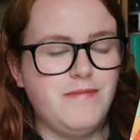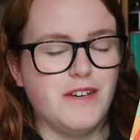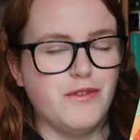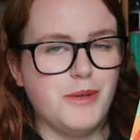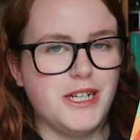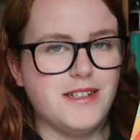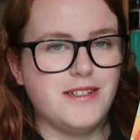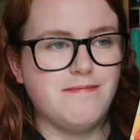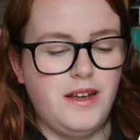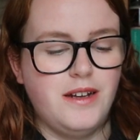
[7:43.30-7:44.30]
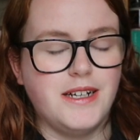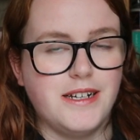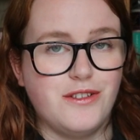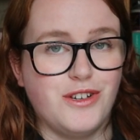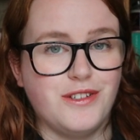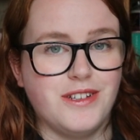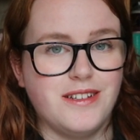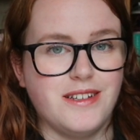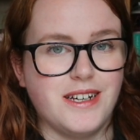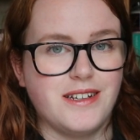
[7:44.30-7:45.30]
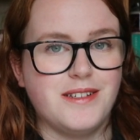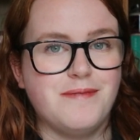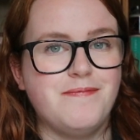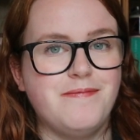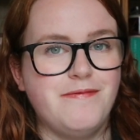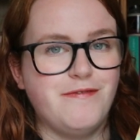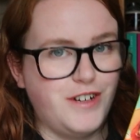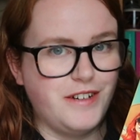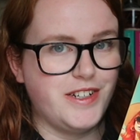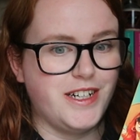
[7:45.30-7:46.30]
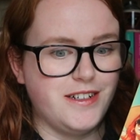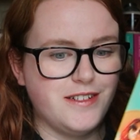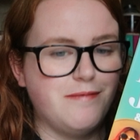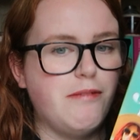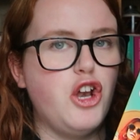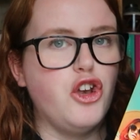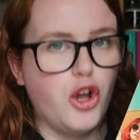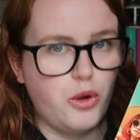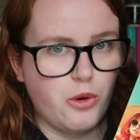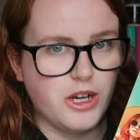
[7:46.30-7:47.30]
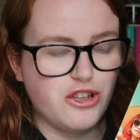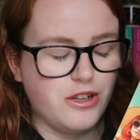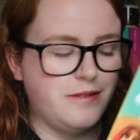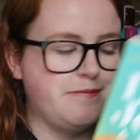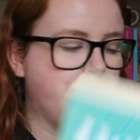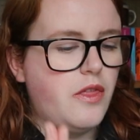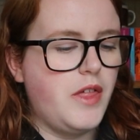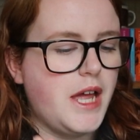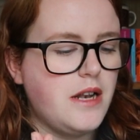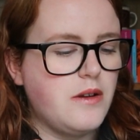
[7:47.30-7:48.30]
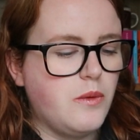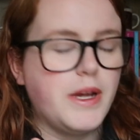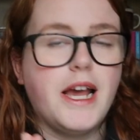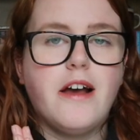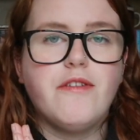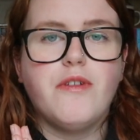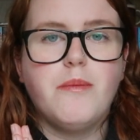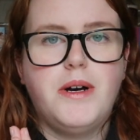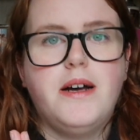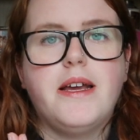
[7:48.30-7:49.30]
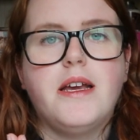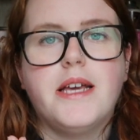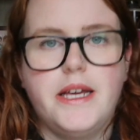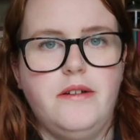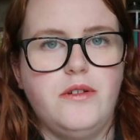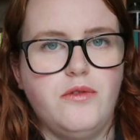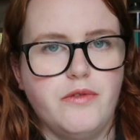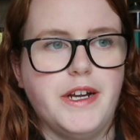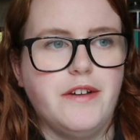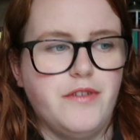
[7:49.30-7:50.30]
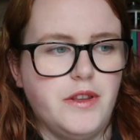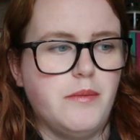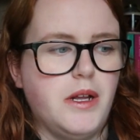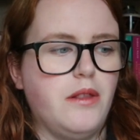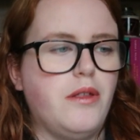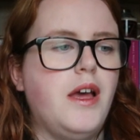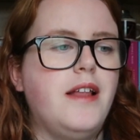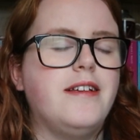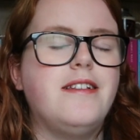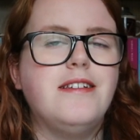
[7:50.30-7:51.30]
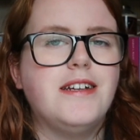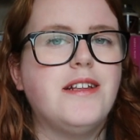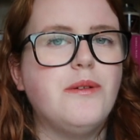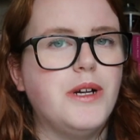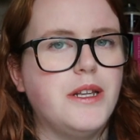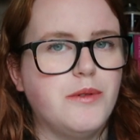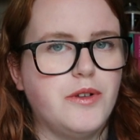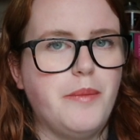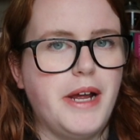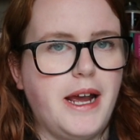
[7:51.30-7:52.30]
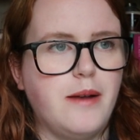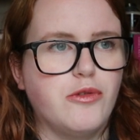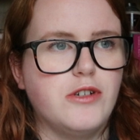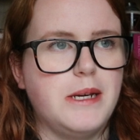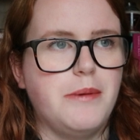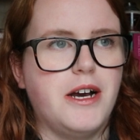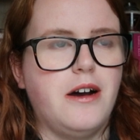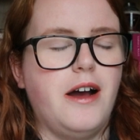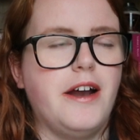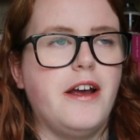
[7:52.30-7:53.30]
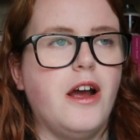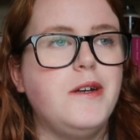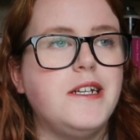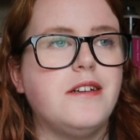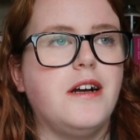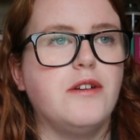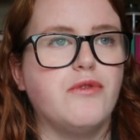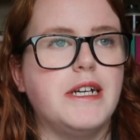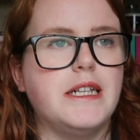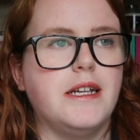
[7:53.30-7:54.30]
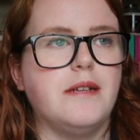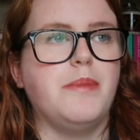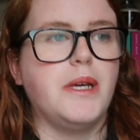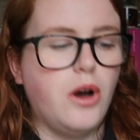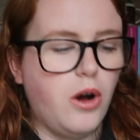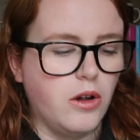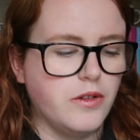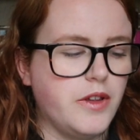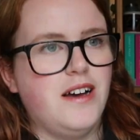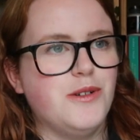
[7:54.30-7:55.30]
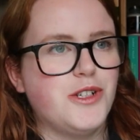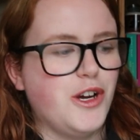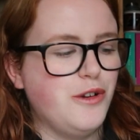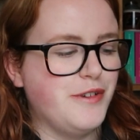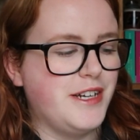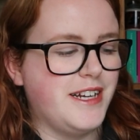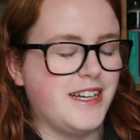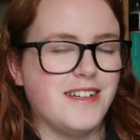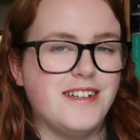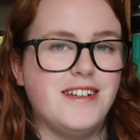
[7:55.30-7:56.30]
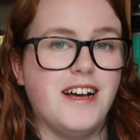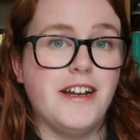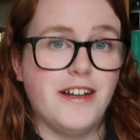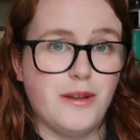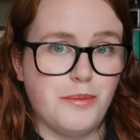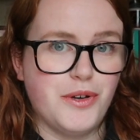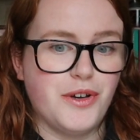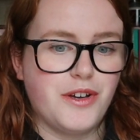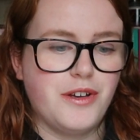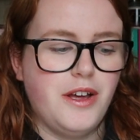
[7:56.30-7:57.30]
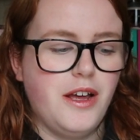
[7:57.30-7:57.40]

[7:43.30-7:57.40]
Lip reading: give a miss. Daisy Jones and the Six, 5 stars. No question. Then we have my Kindle read for the month. This is another one that was on my April TBR, and I only started reading this because I was co-reading another book